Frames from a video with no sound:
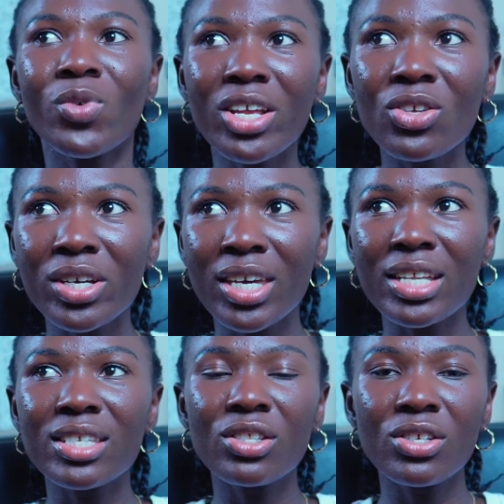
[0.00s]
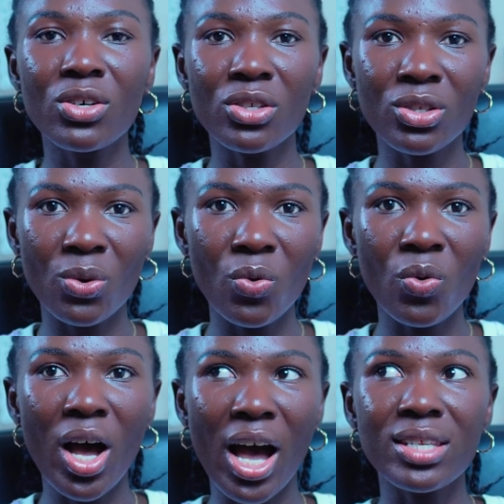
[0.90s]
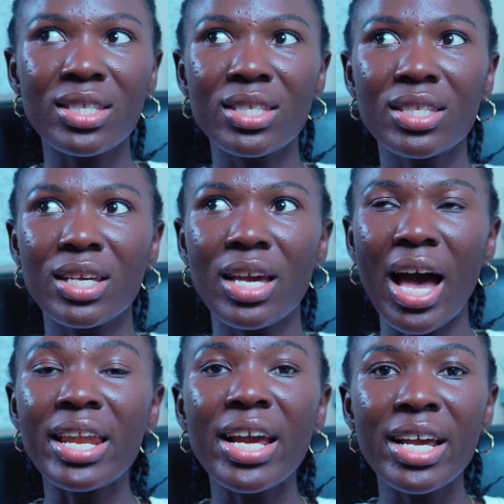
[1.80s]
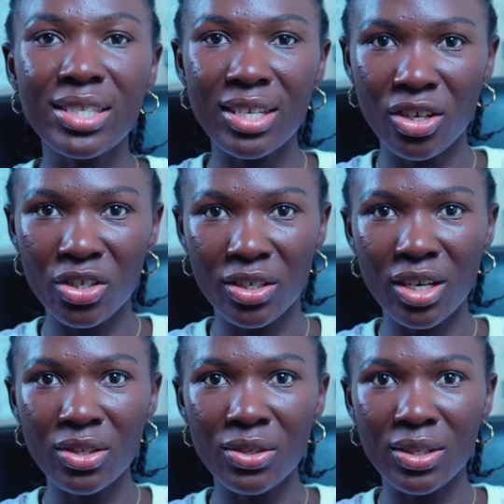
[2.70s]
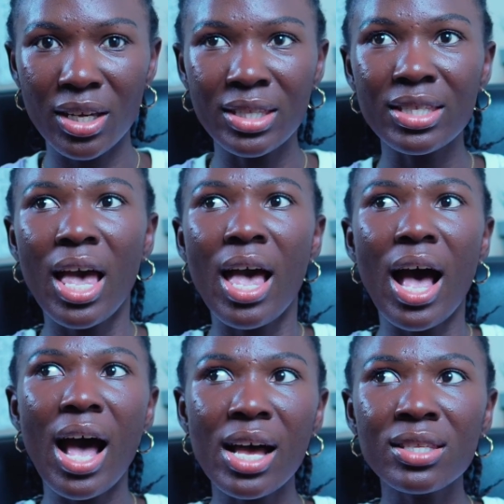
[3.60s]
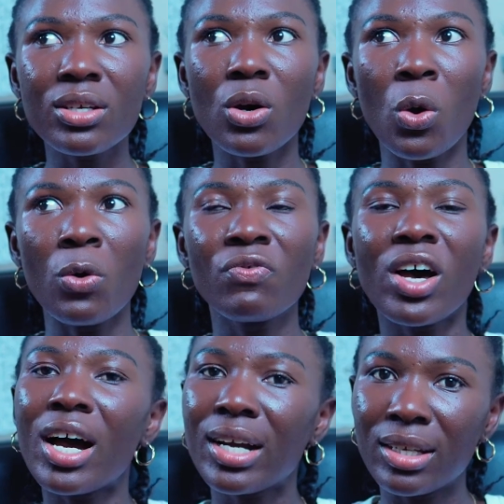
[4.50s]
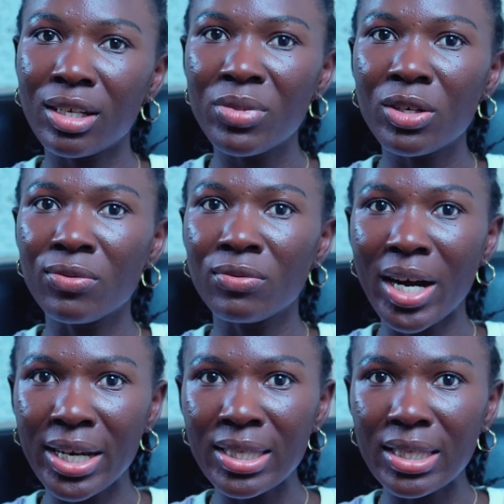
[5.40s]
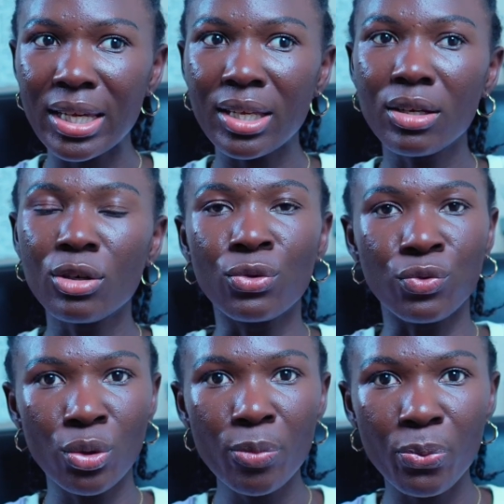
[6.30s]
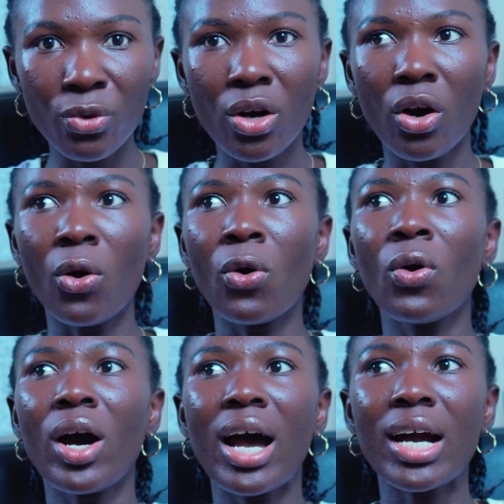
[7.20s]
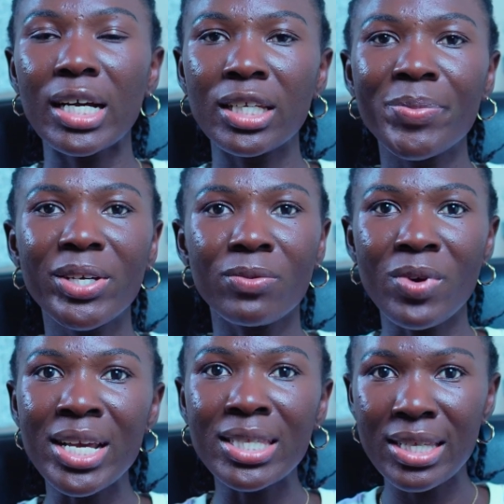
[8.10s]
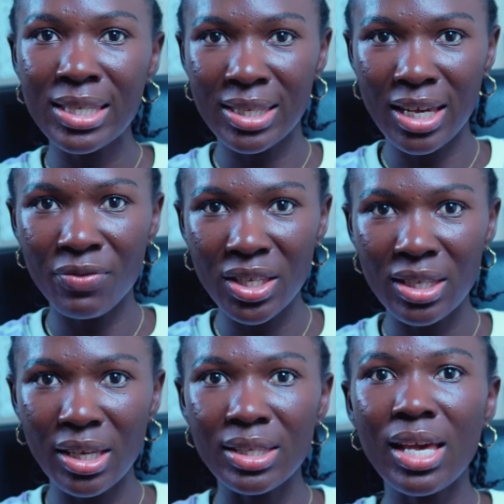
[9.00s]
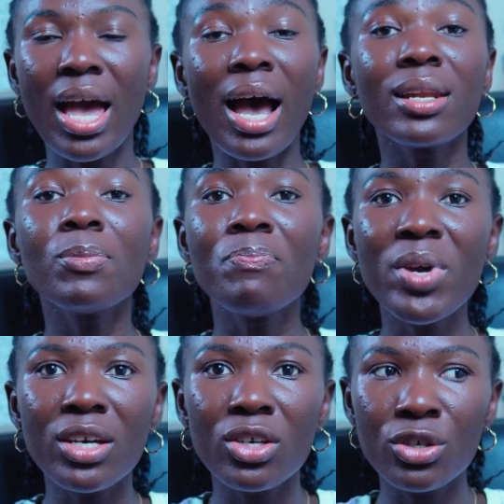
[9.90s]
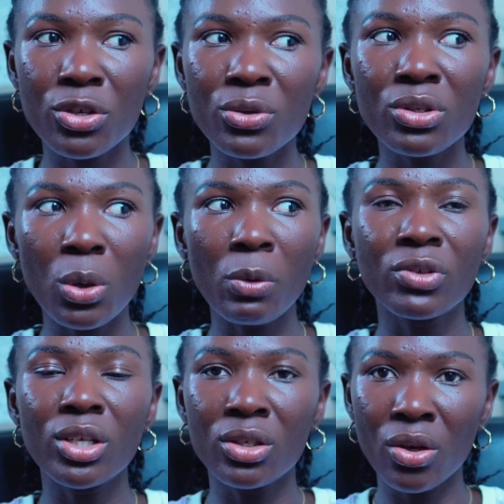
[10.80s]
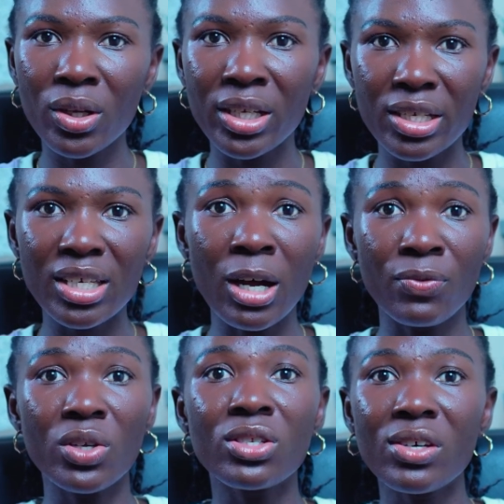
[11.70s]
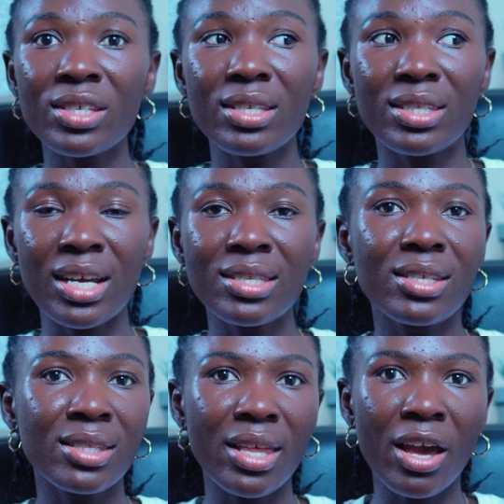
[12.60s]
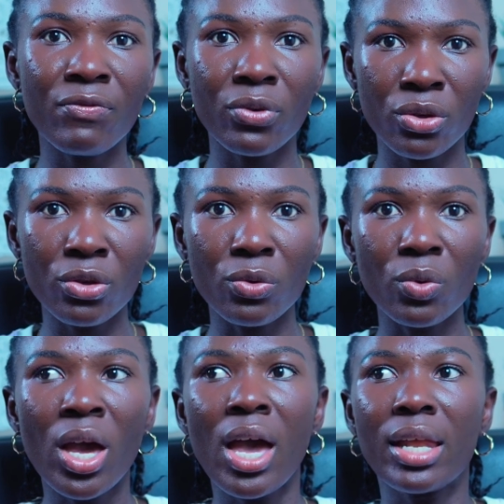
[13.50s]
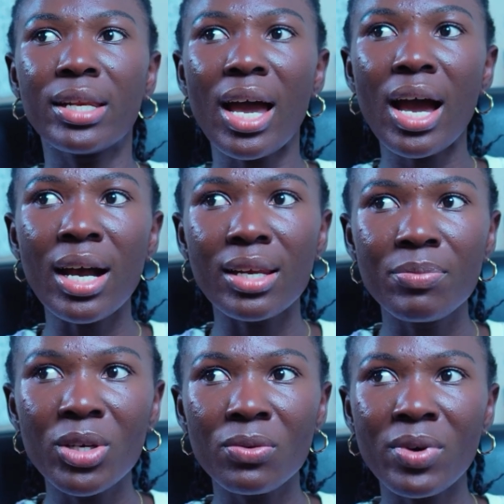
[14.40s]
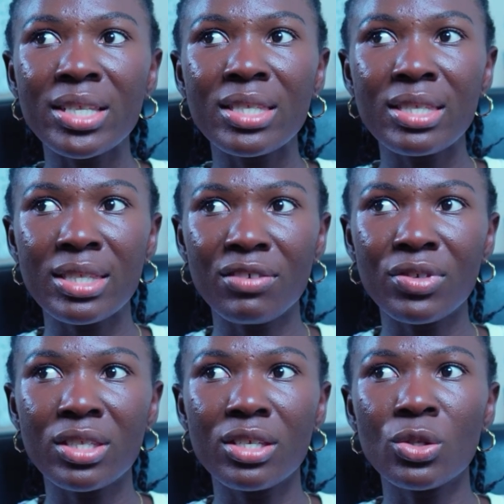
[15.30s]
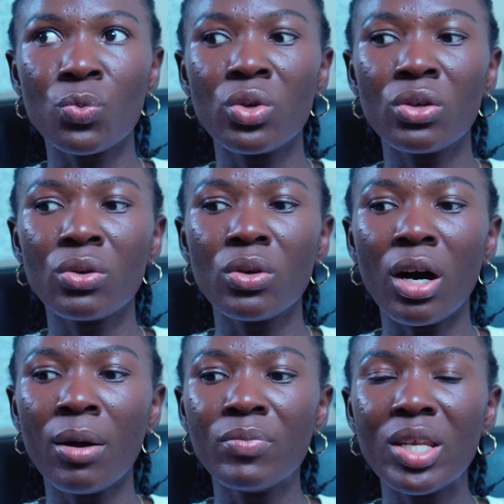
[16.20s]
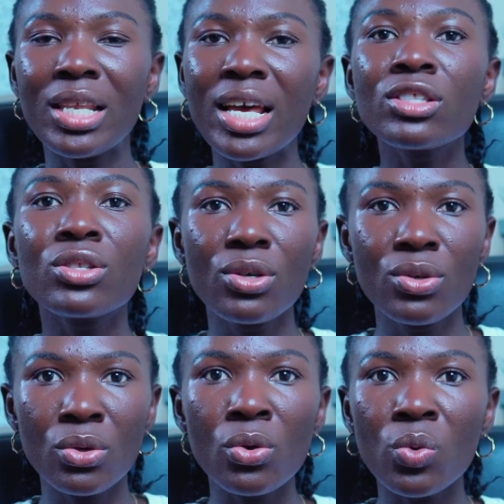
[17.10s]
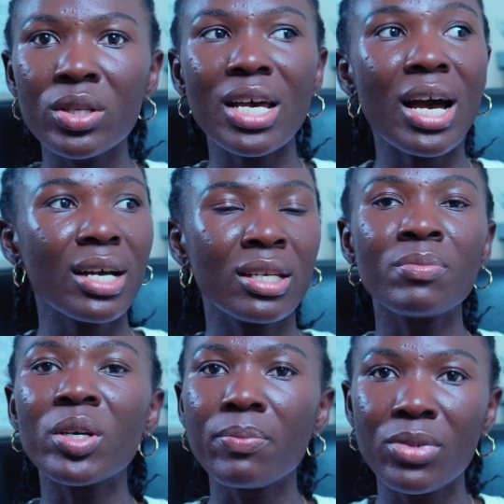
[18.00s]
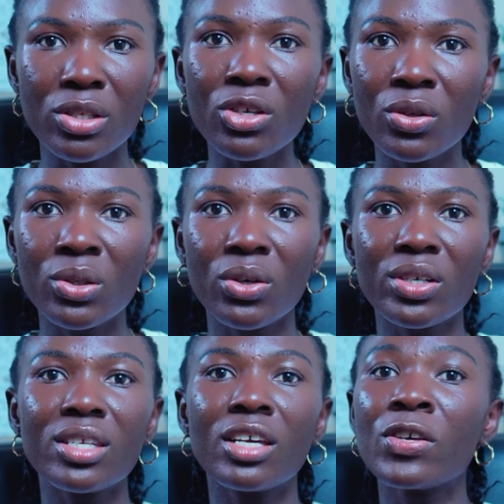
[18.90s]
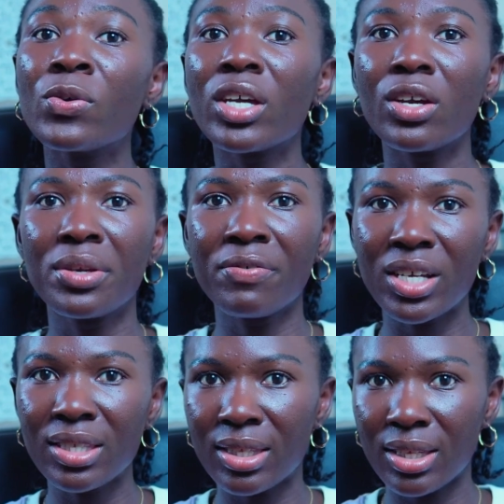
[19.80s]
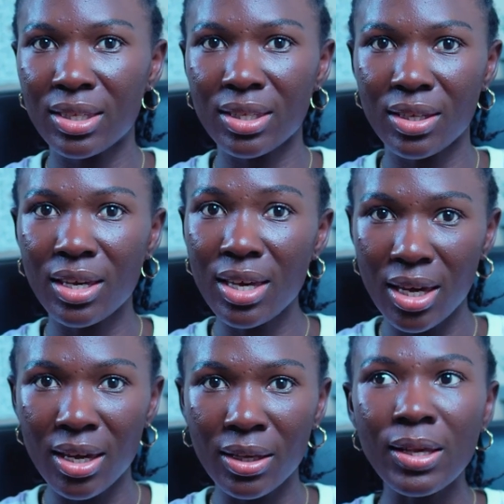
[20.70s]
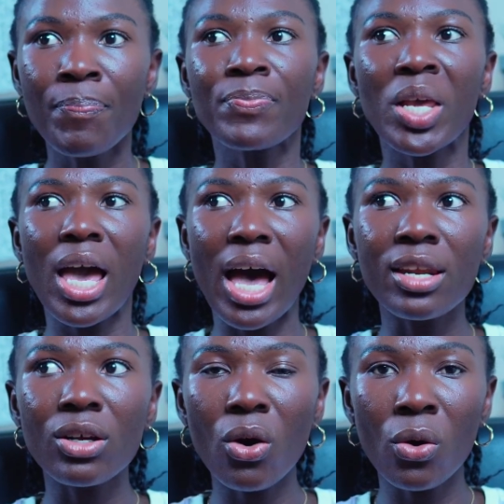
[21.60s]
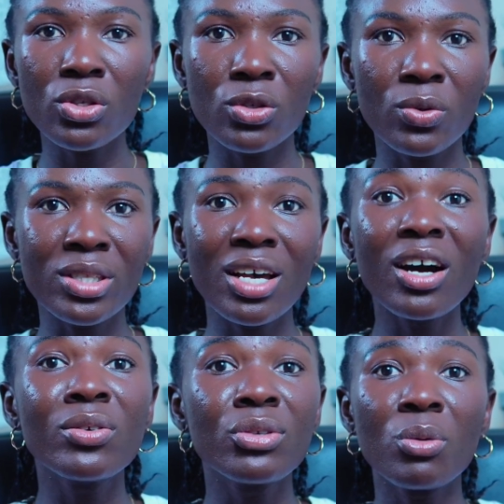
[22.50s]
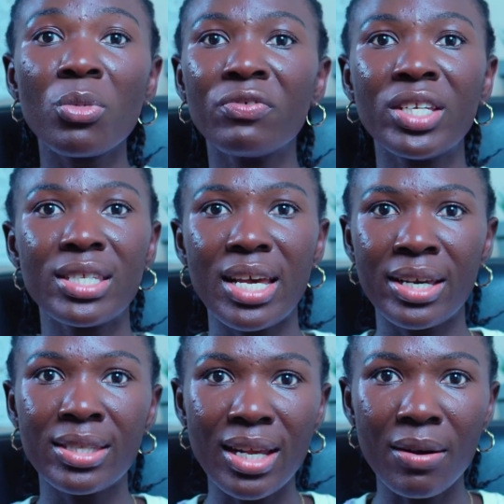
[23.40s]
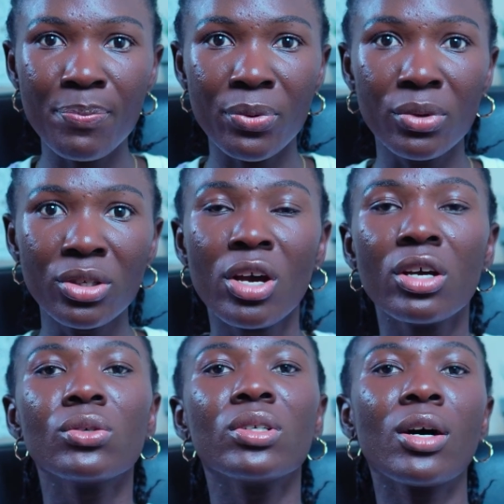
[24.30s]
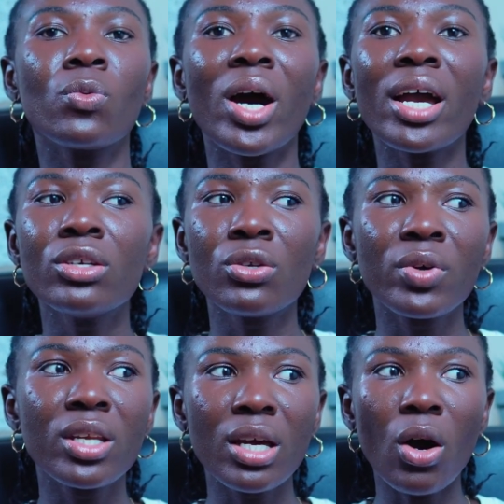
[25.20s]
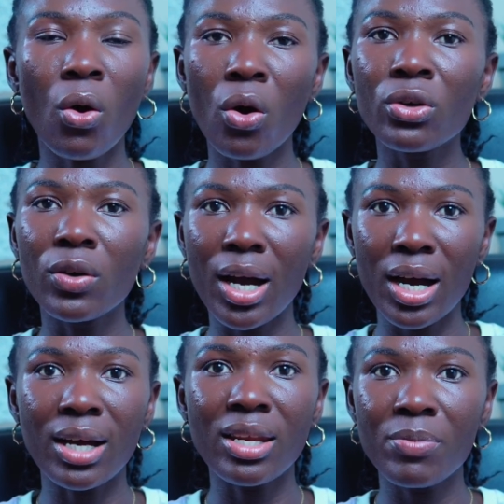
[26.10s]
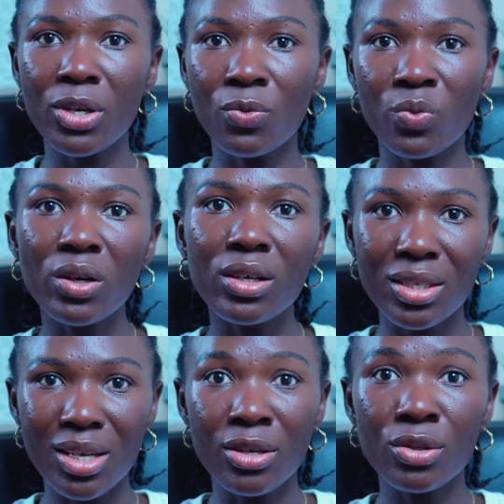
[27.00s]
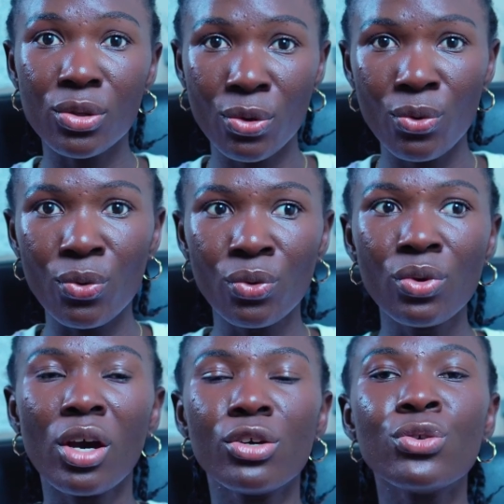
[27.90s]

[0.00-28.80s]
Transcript: When you get into your school as an international student, ask of academic writing group or academic writing services, and make use of the knowledge and resources that is there for you. The academic writing services will let you know what academic misconduct in UK universities is, and also tell you some of these examples, so that while doing all your academic works in school,